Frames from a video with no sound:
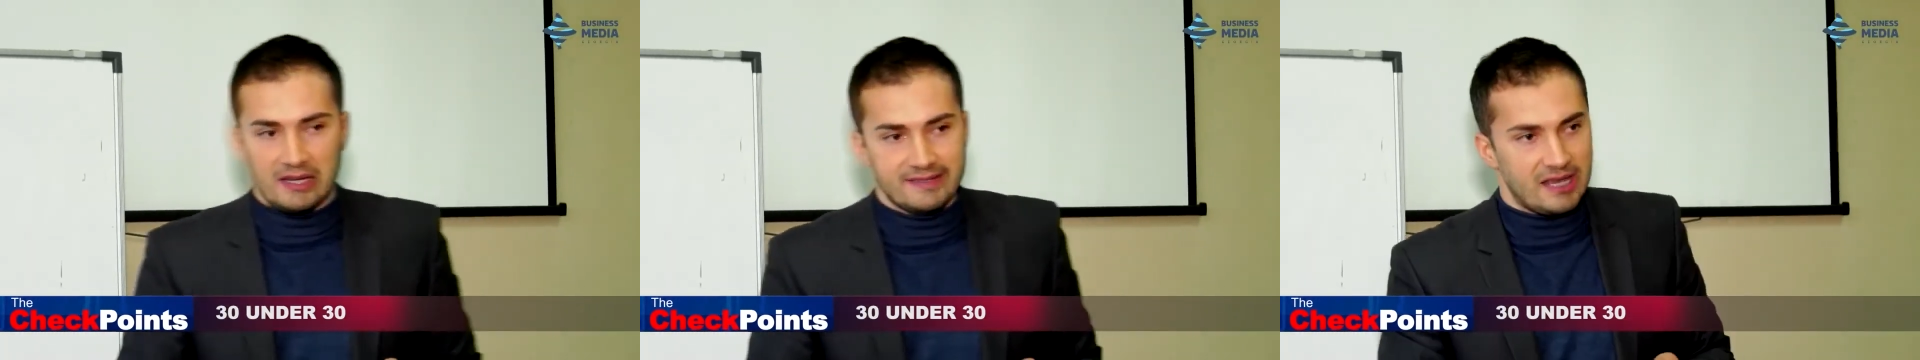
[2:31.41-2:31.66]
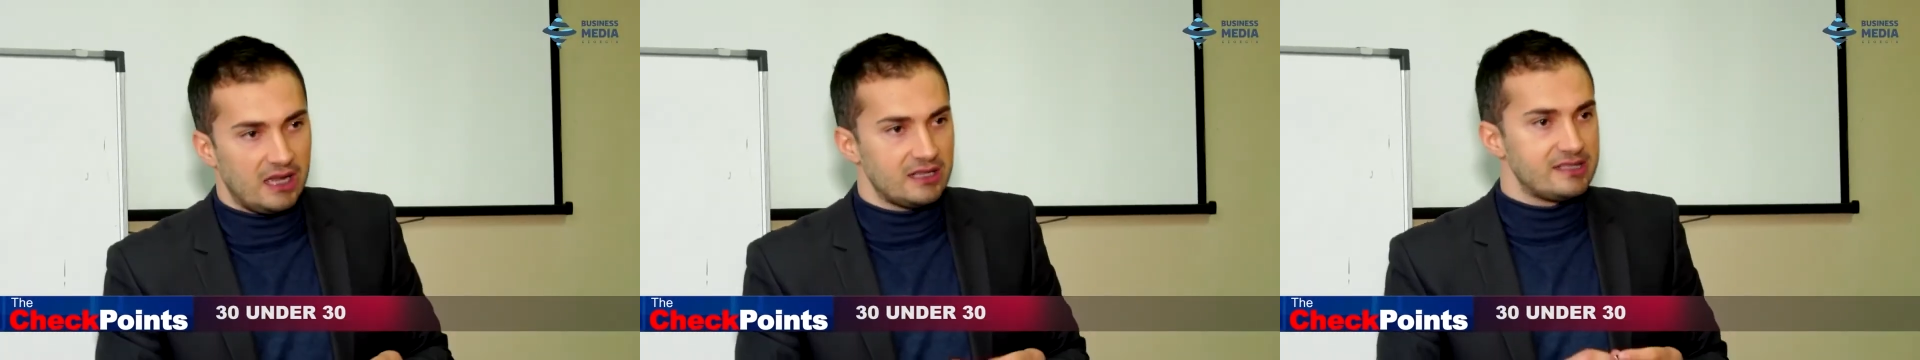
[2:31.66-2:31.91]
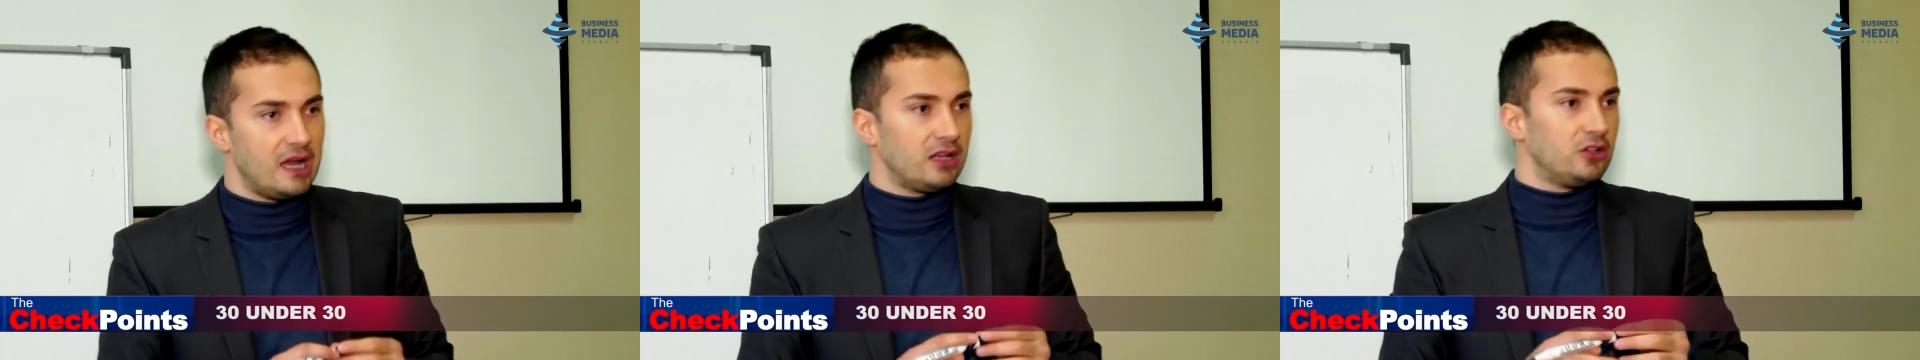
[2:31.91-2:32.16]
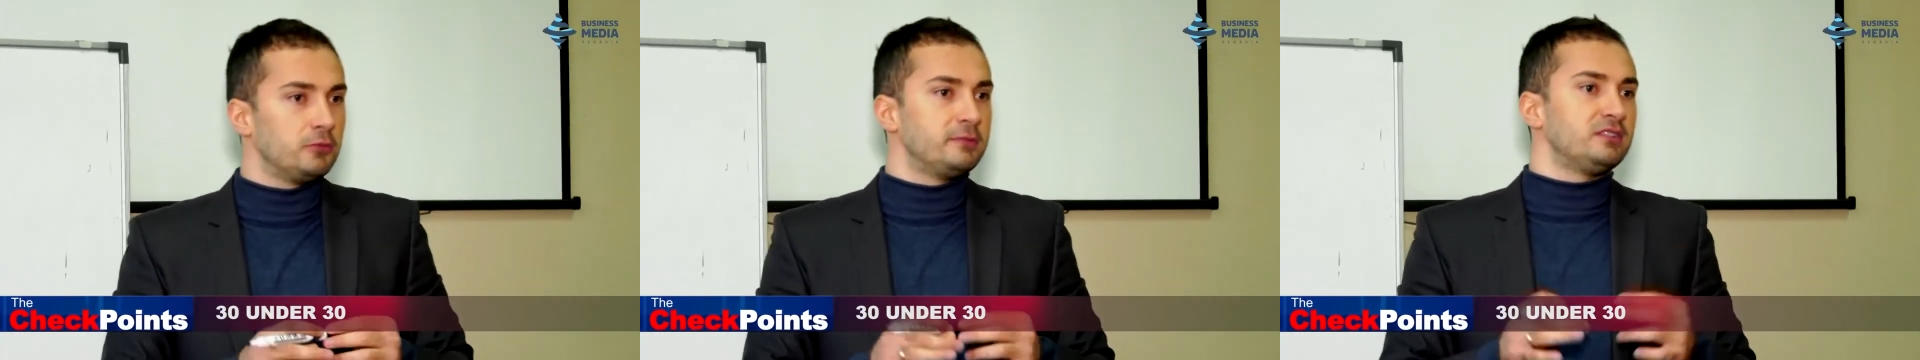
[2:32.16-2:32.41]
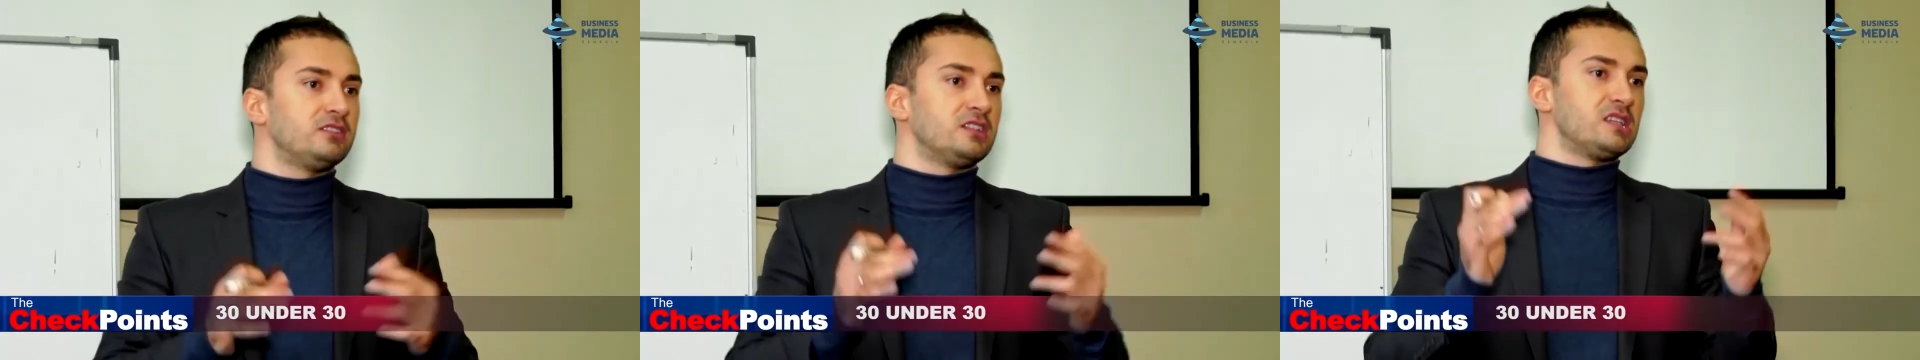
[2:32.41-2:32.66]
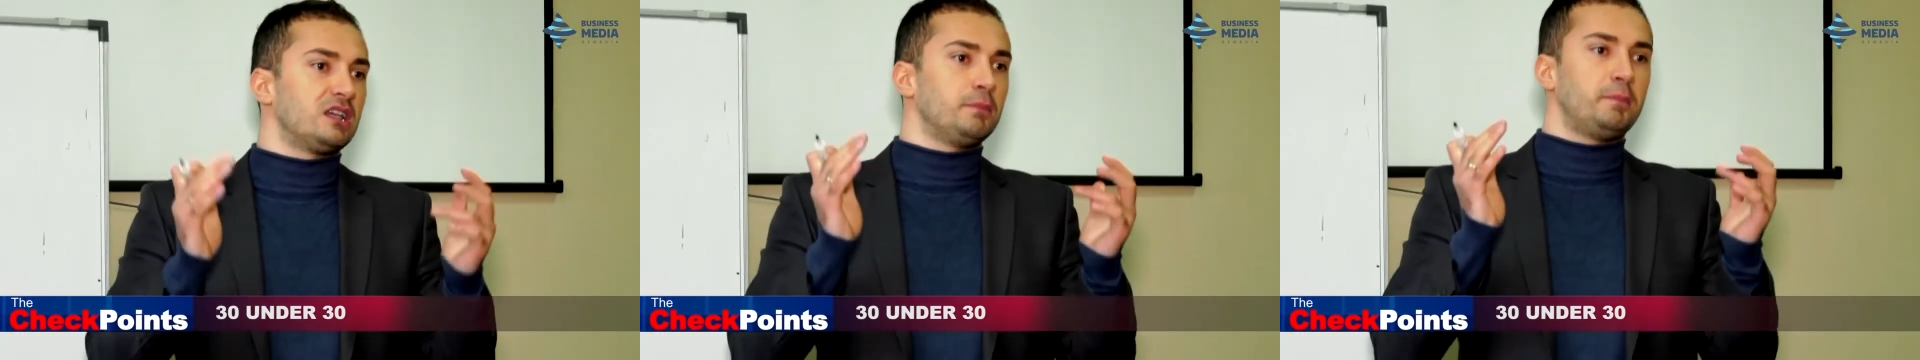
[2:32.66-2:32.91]
and this might be the
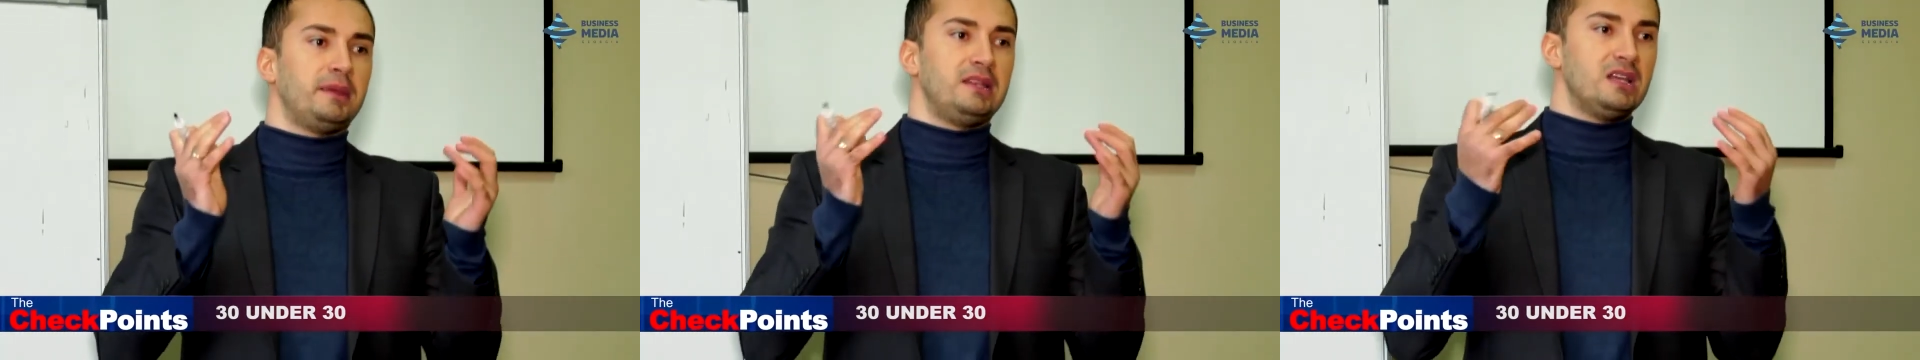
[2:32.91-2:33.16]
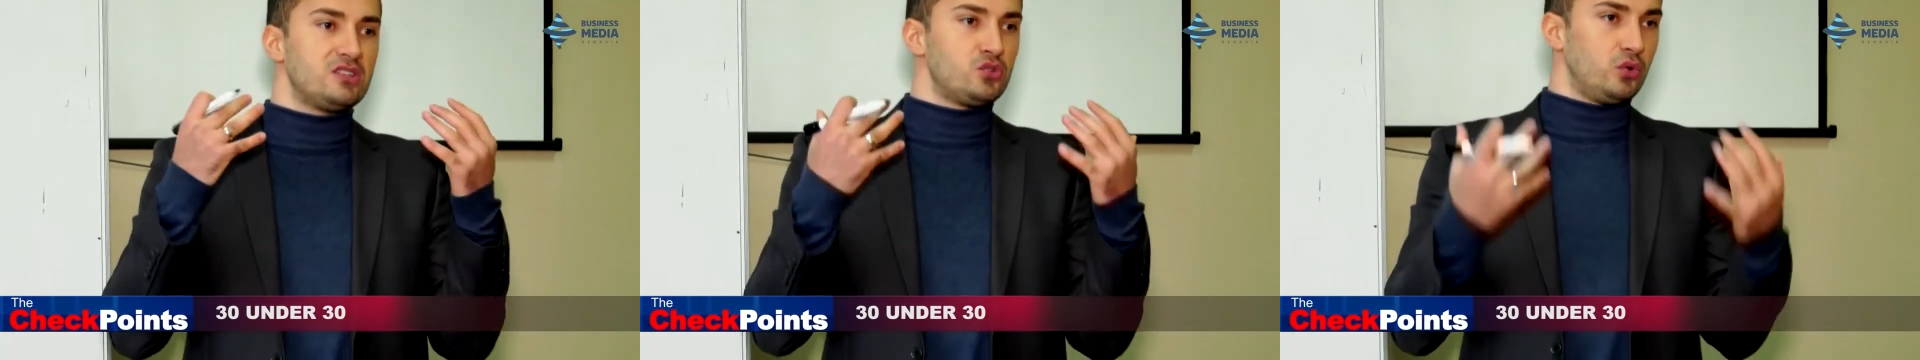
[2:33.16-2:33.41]
first little